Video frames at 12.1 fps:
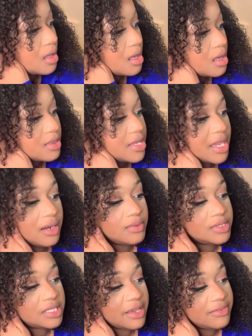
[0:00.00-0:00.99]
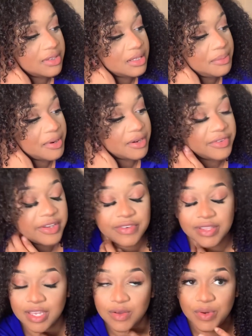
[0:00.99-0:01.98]
the hair was definitely perfect for
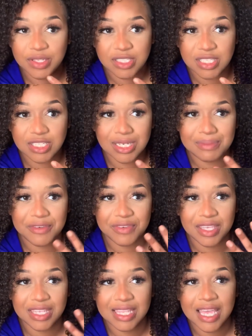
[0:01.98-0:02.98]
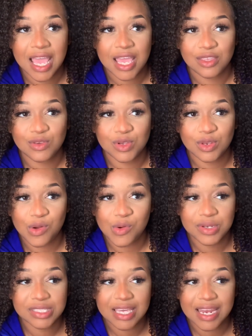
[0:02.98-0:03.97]
like going to the gym. I feel like you can
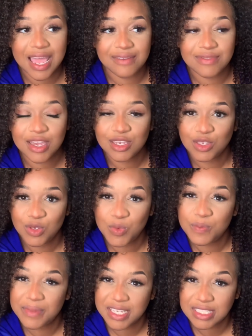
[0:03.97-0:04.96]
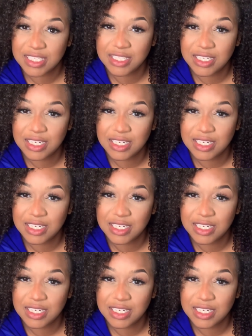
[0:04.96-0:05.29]
always kind of have that cute messy look,